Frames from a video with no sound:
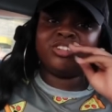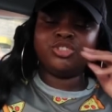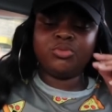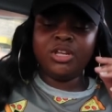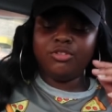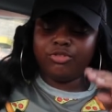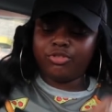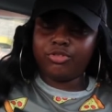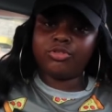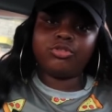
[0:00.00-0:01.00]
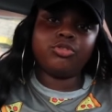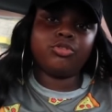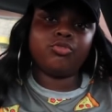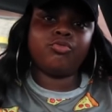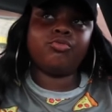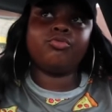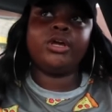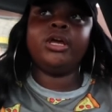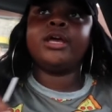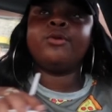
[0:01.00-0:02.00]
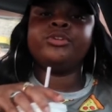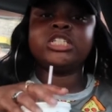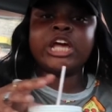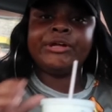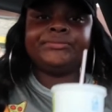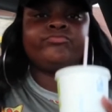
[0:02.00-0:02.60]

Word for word: 23, I want to say.